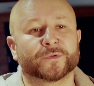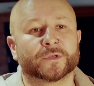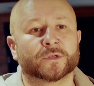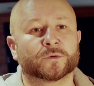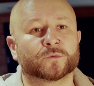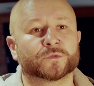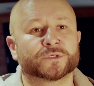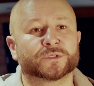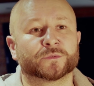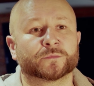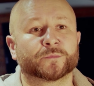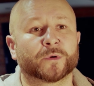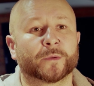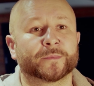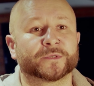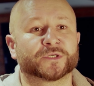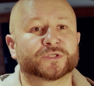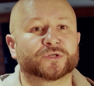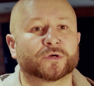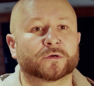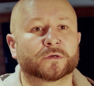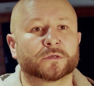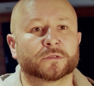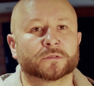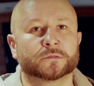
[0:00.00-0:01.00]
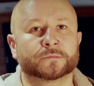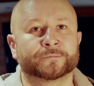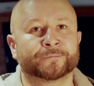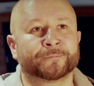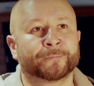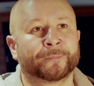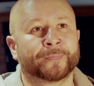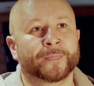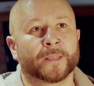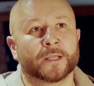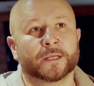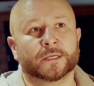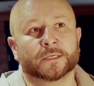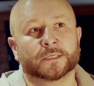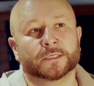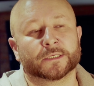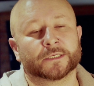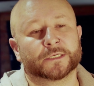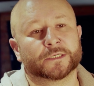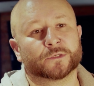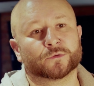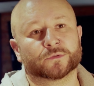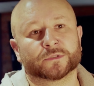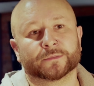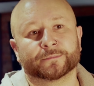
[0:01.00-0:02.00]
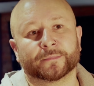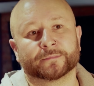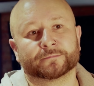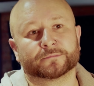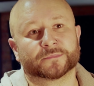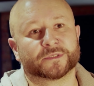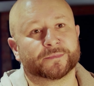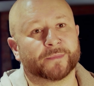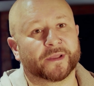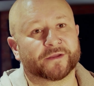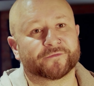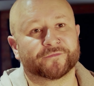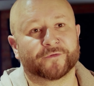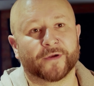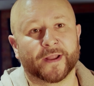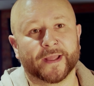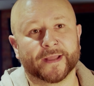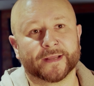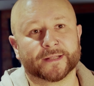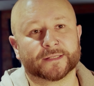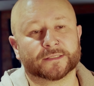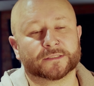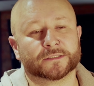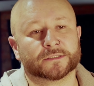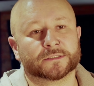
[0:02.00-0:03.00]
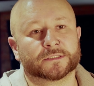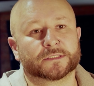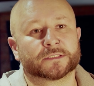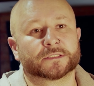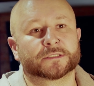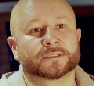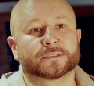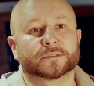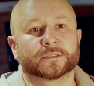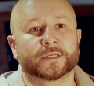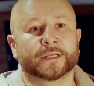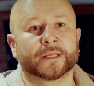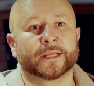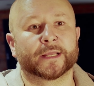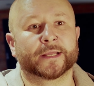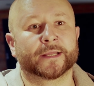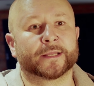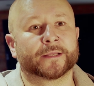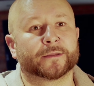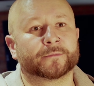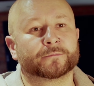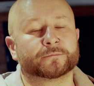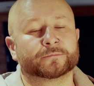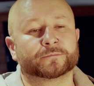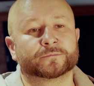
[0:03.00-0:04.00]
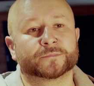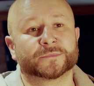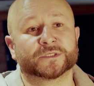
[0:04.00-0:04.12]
You know, she would probably struggle to make friends, to